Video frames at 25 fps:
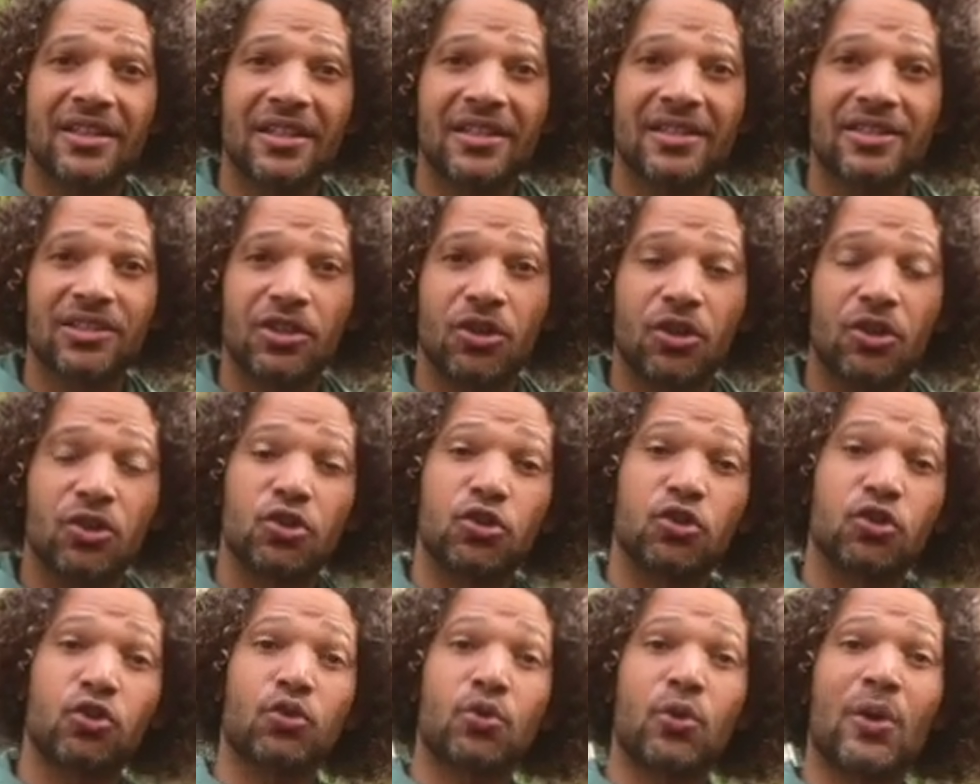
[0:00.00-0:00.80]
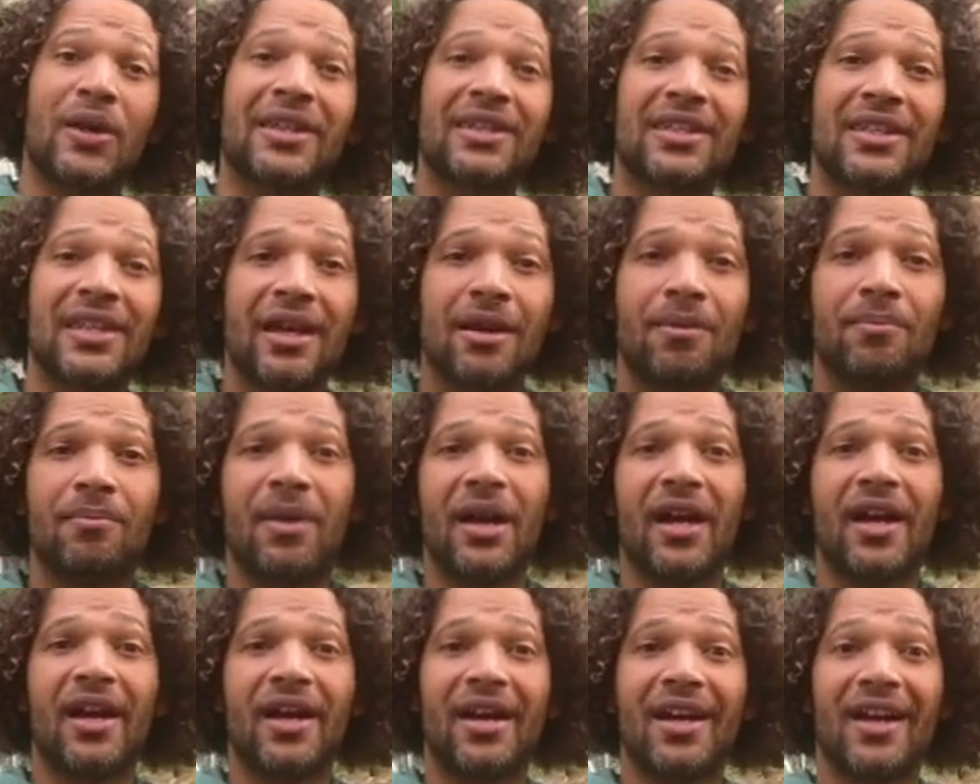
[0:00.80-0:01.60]
it's going to shred them
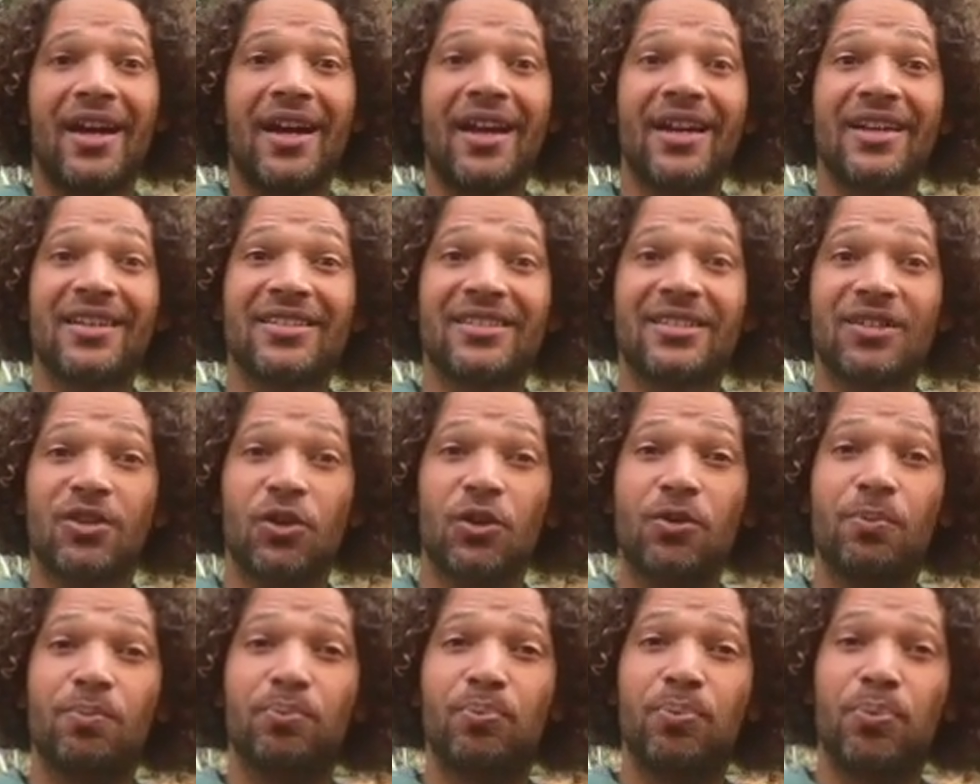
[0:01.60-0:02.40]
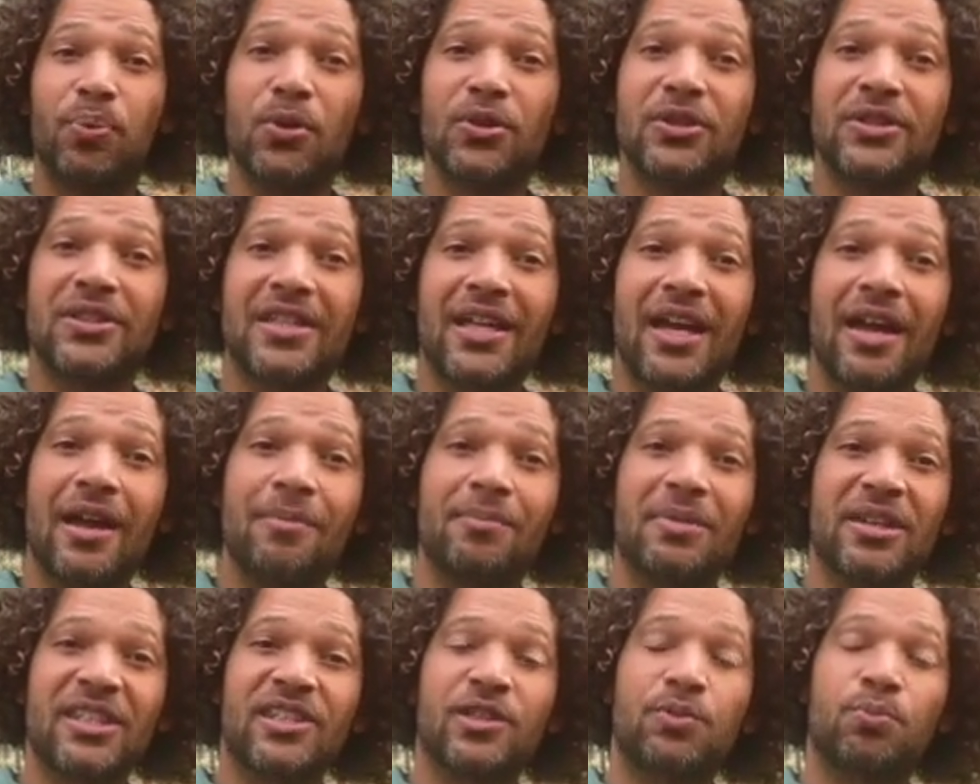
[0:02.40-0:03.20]
and it's going to put
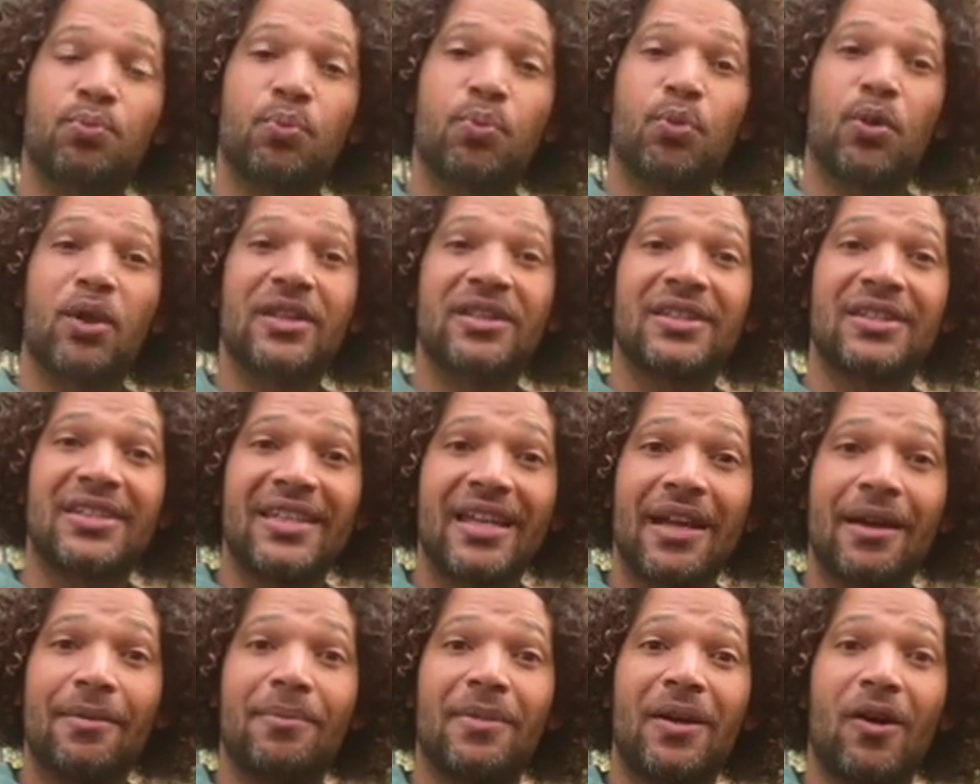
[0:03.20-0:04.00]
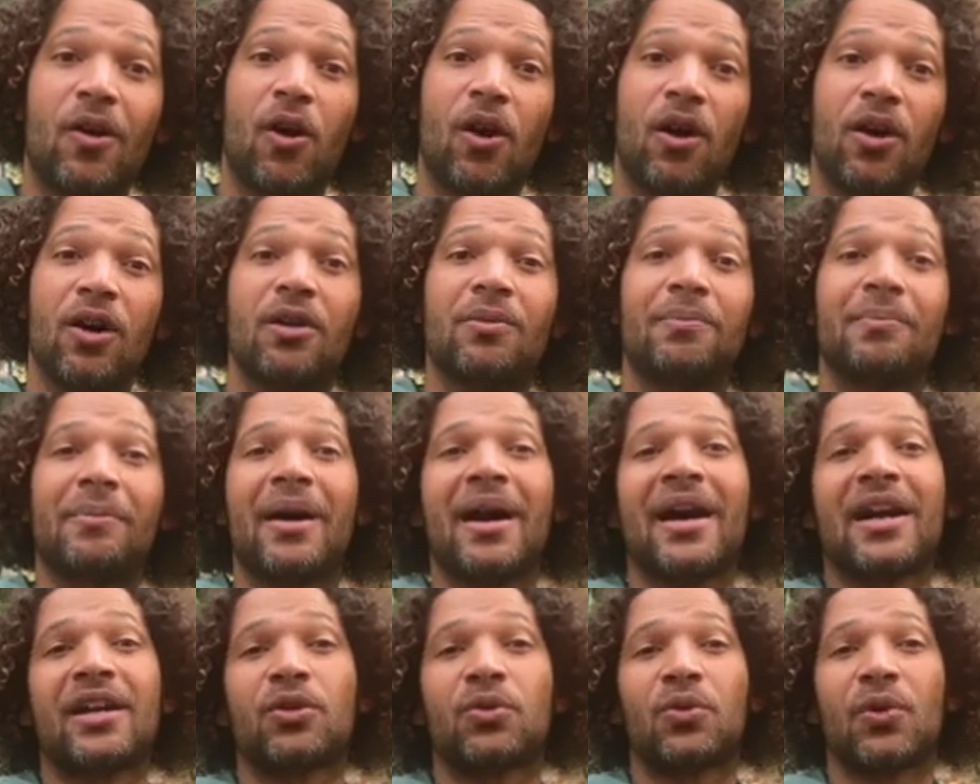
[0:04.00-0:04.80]
them and spread them on
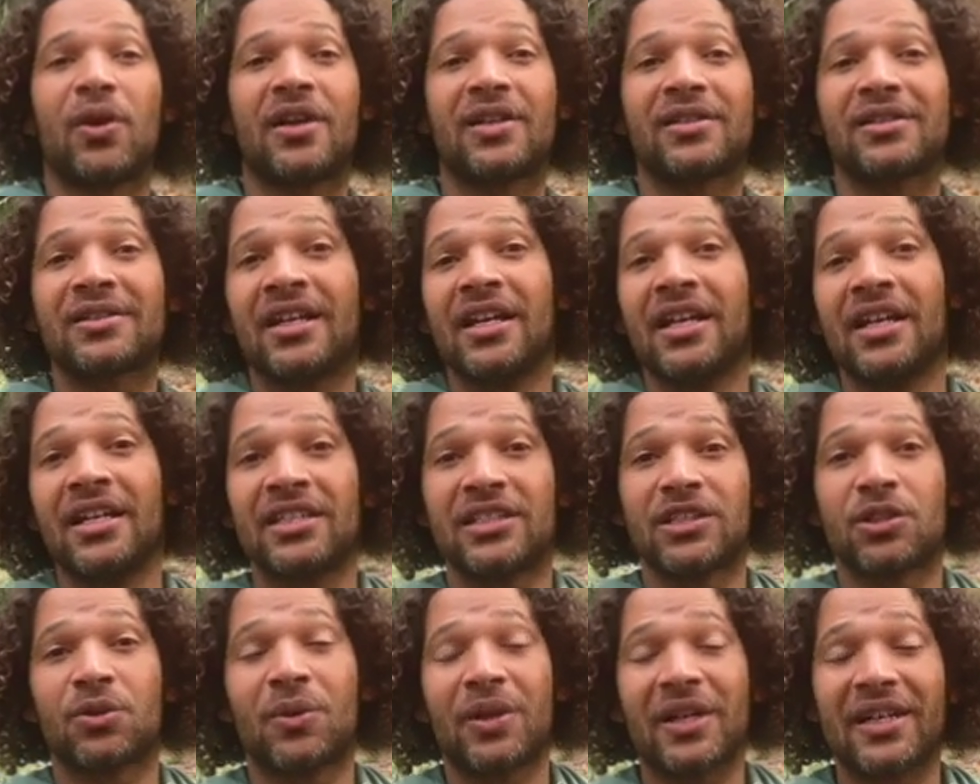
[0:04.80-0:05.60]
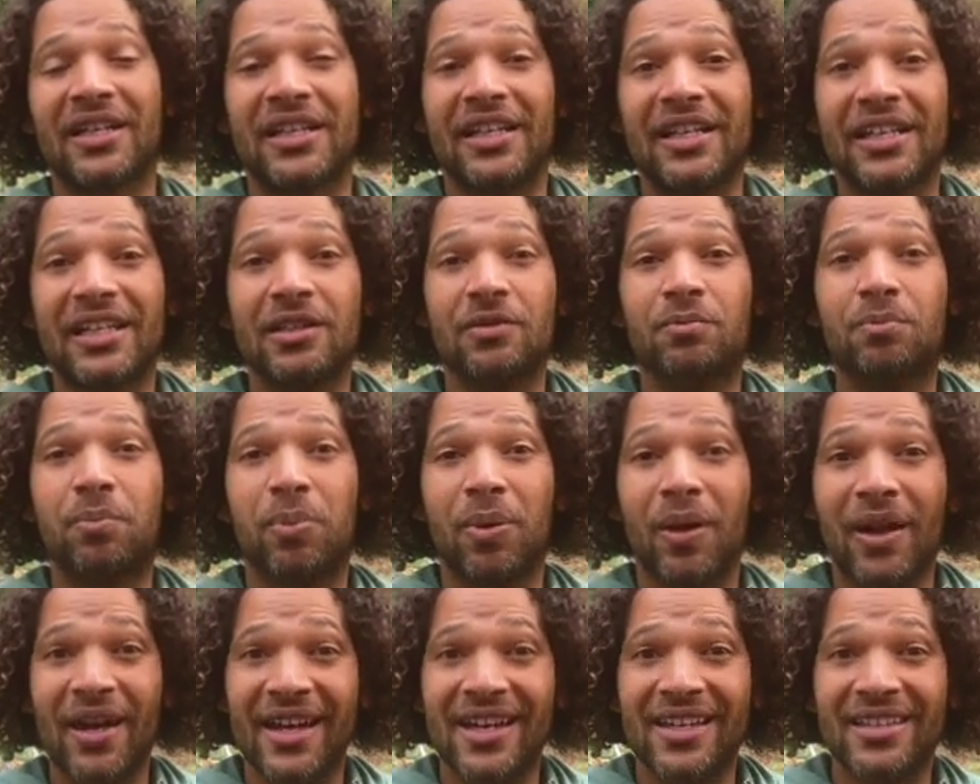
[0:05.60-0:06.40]
my grass directly in
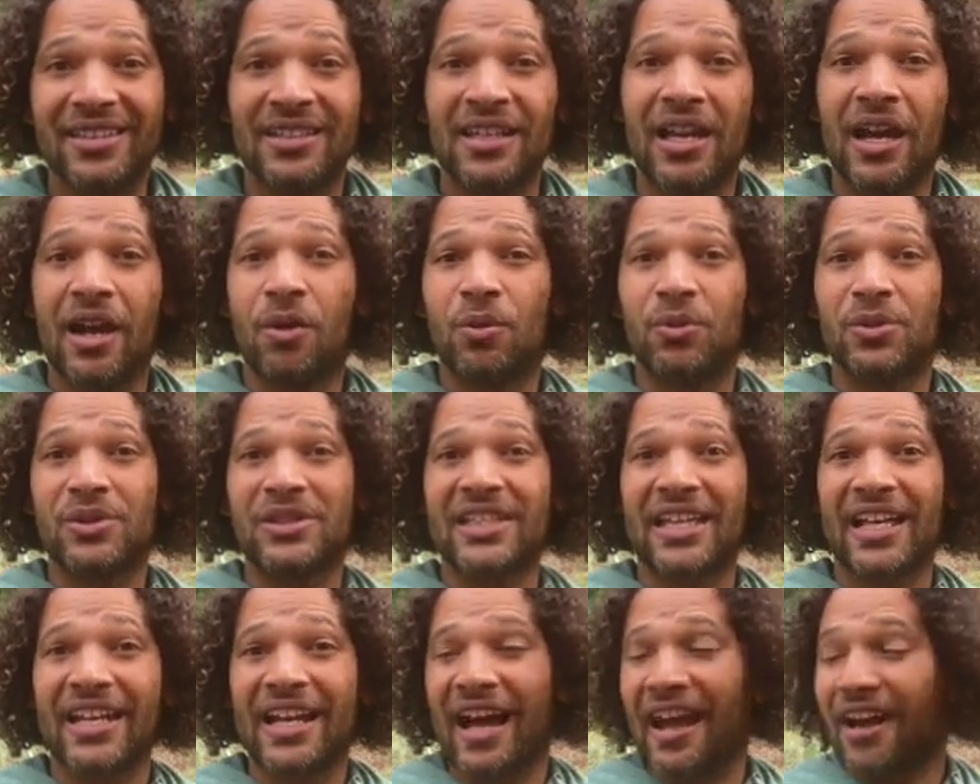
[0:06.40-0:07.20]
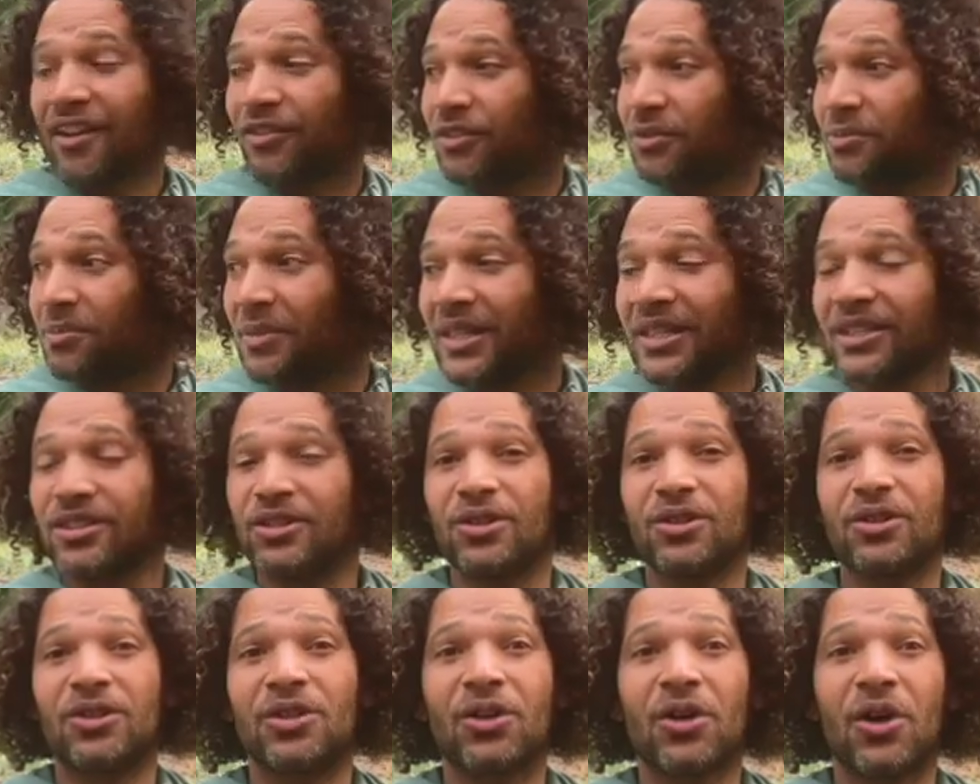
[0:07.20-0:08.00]
place without having me
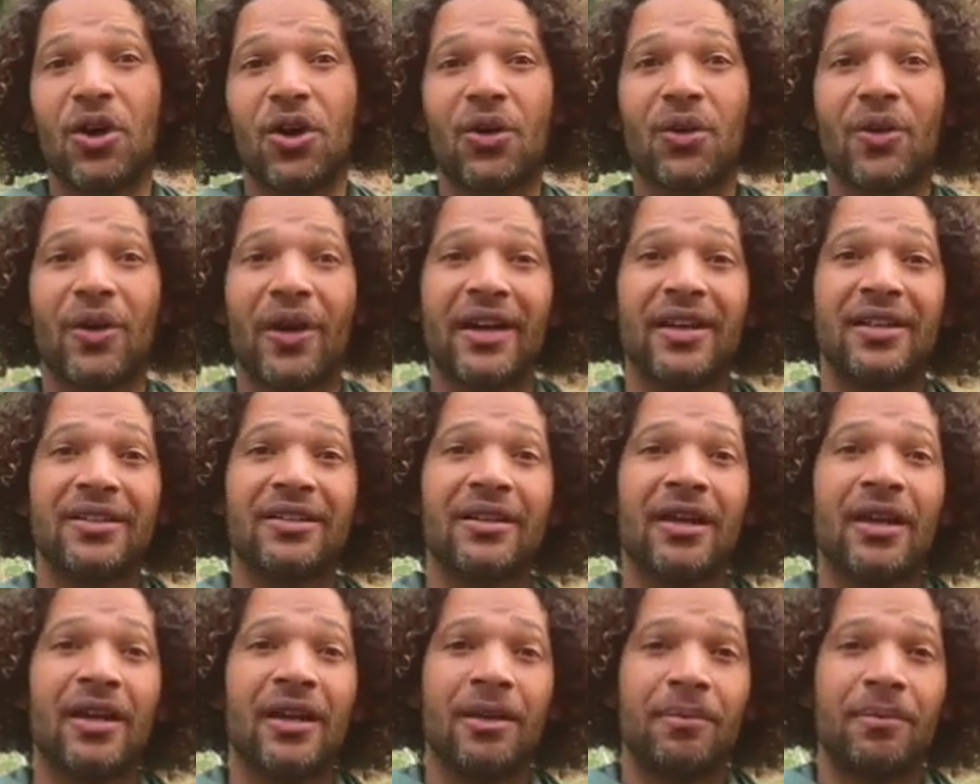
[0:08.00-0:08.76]
to go and